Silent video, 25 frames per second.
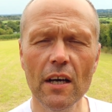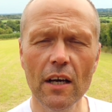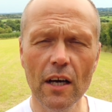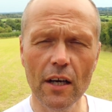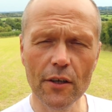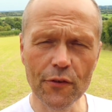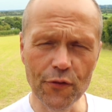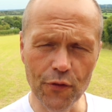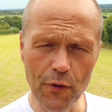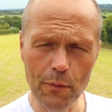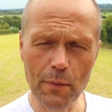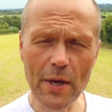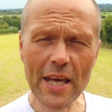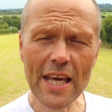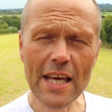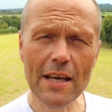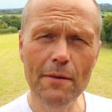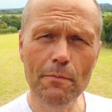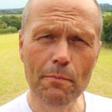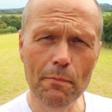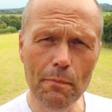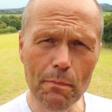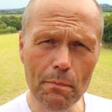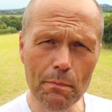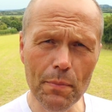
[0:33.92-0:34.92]
And for
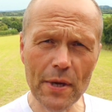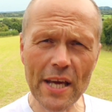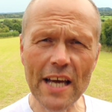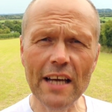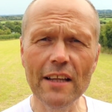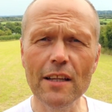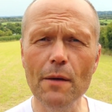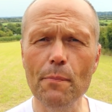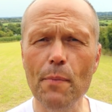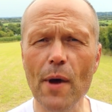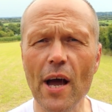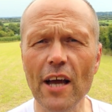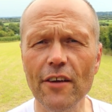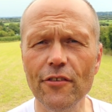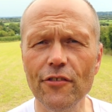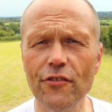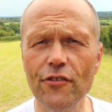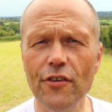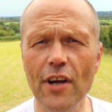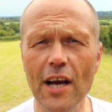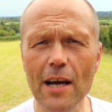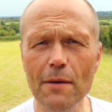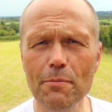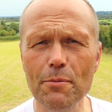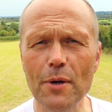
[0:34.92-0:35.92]
me, being the best
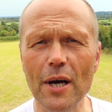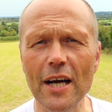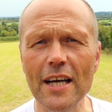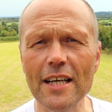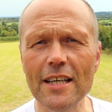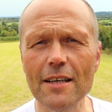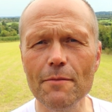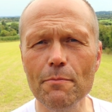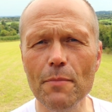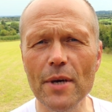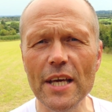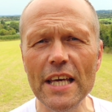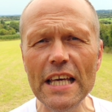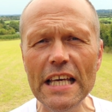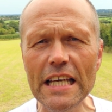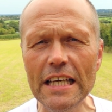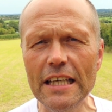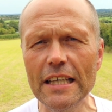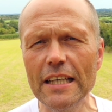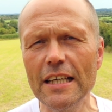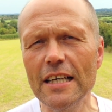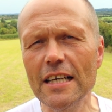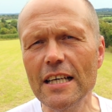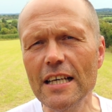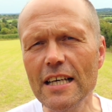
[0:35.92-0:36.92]
chap I can be
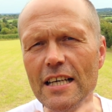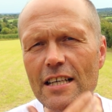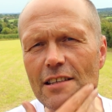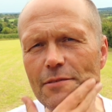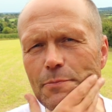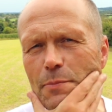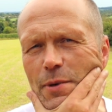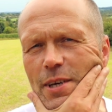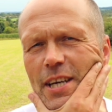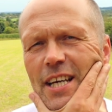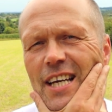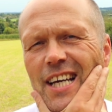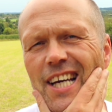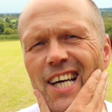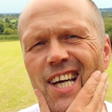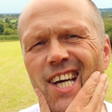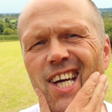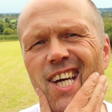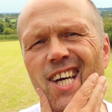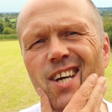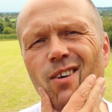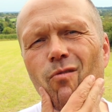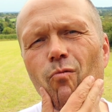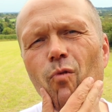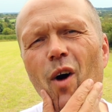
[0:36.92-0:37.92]
is being
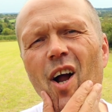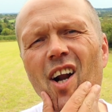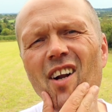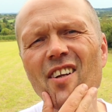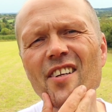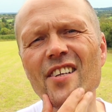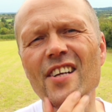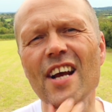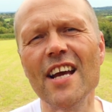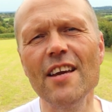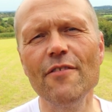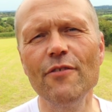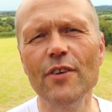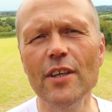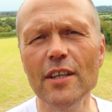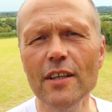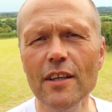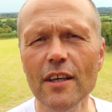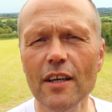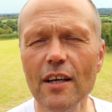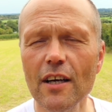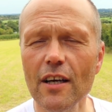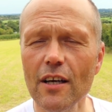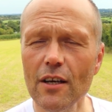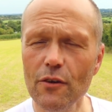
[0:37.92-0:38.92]
a
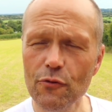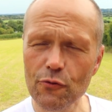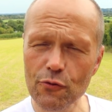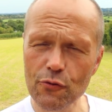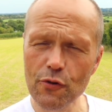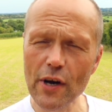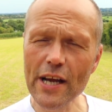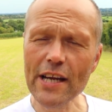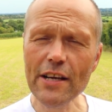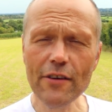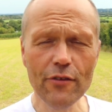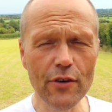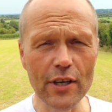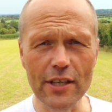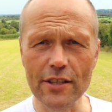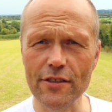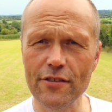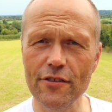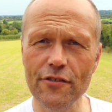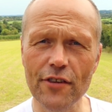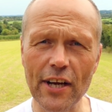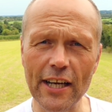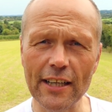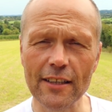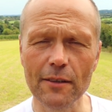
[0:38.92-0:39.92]
well-shaven,
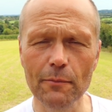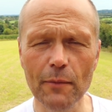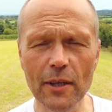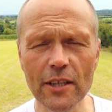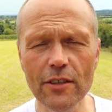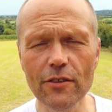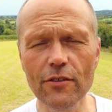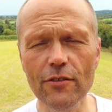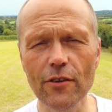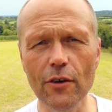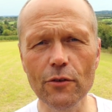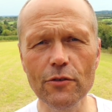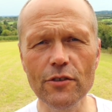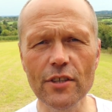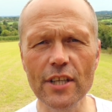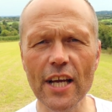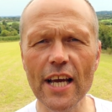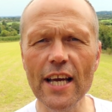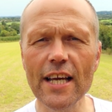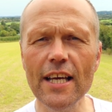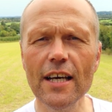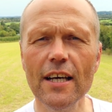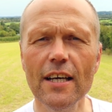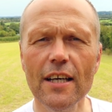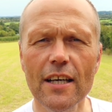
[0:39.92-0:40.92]
fragrant gentleman. So
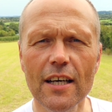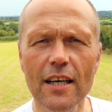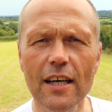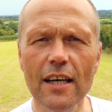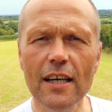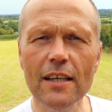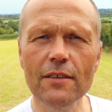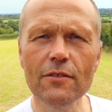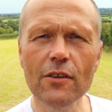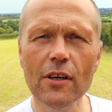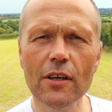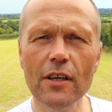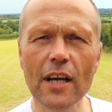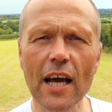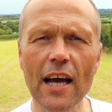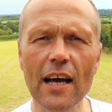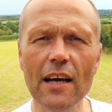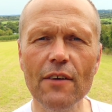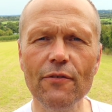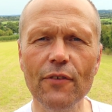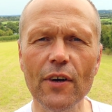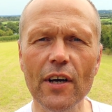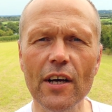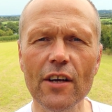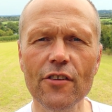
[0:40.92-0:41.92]
today I'm going to
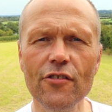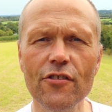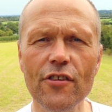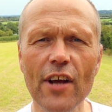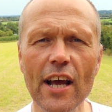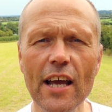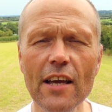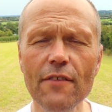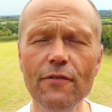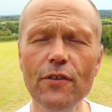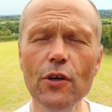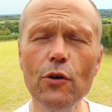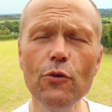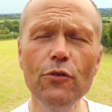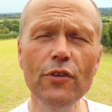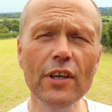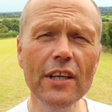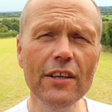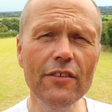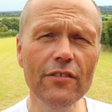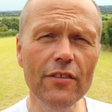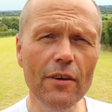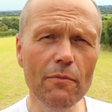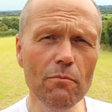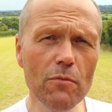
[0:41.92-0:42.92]
have a shave
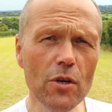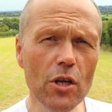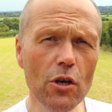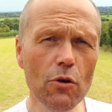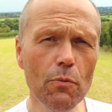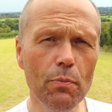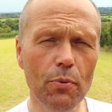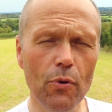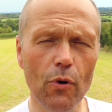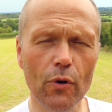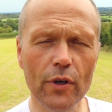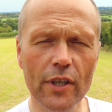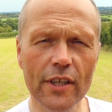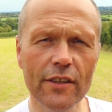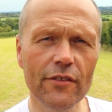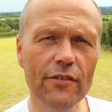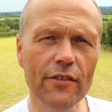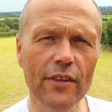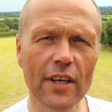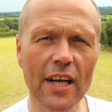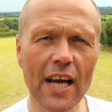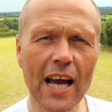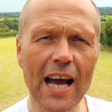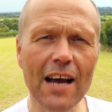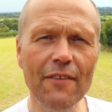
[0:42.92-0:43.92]
using some new products
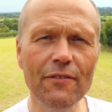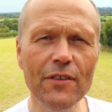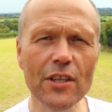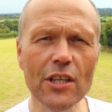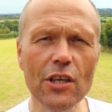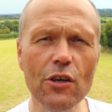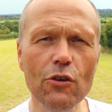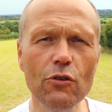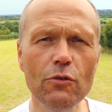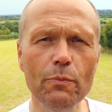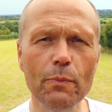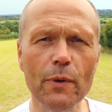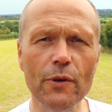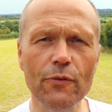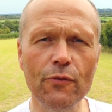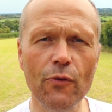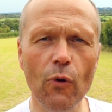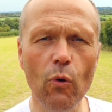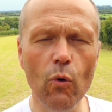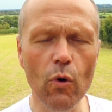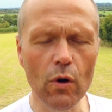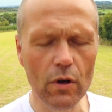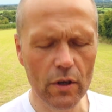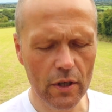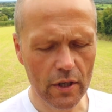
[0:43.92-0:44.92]
that I haven't used
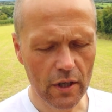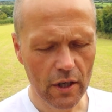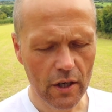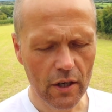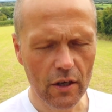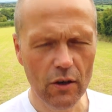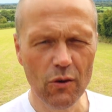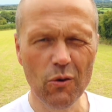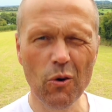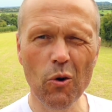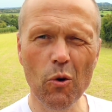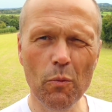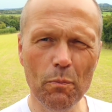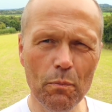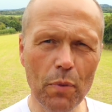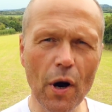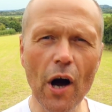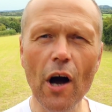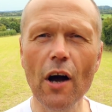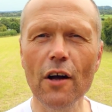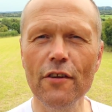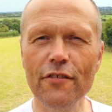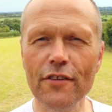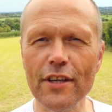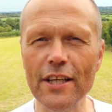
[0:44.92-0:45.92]
before, or
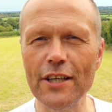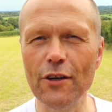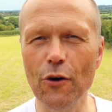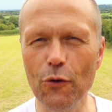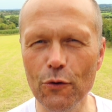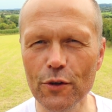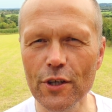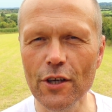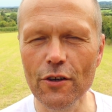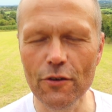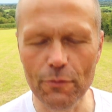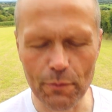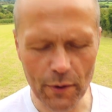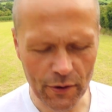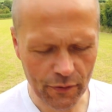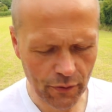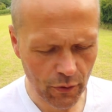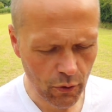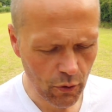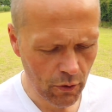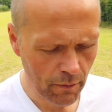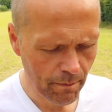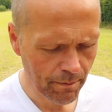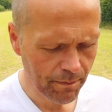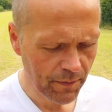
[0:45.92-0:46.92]
partially not used
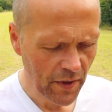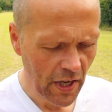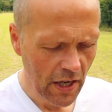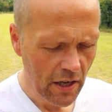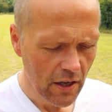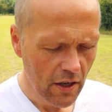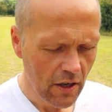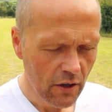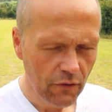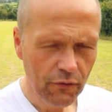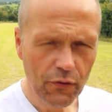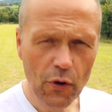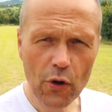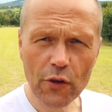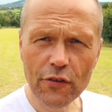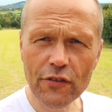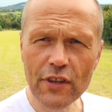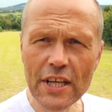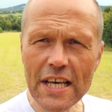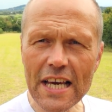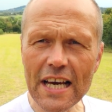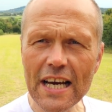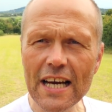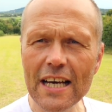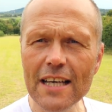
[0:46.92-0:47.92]
before.
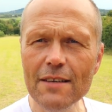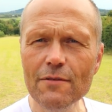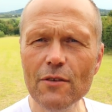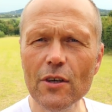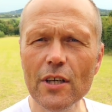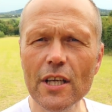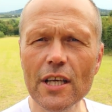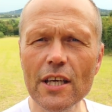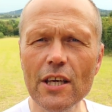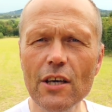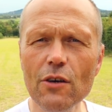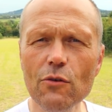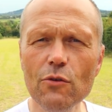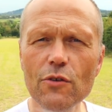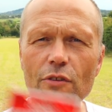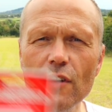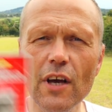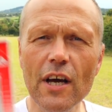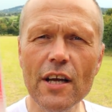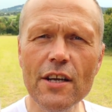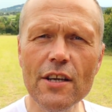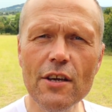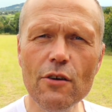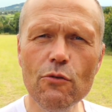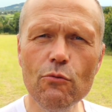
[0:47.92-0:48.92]
Firstly, I'm going to use
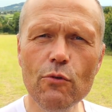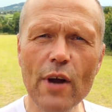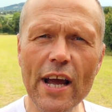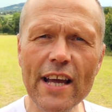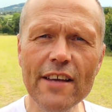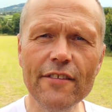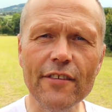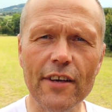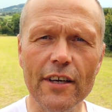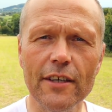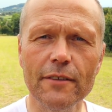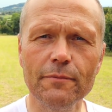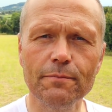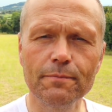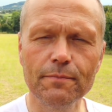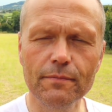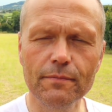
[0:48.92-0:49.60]
a new razor.